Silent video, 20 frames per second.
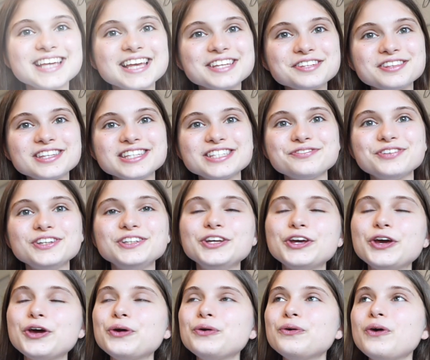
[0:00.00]
the end of this
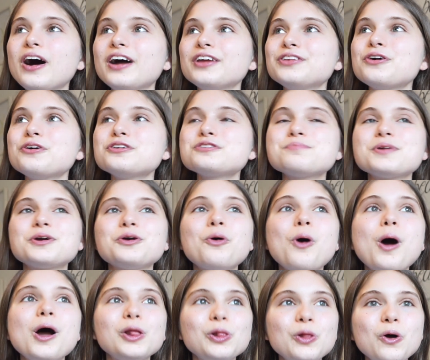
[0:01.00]
video. I know it's been
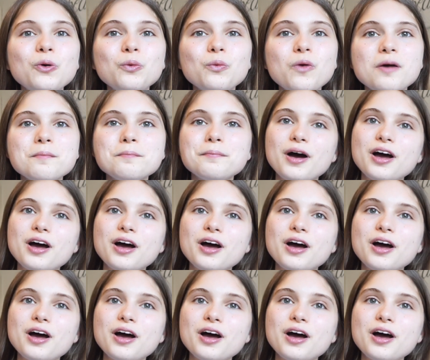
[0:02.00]
quite a long one,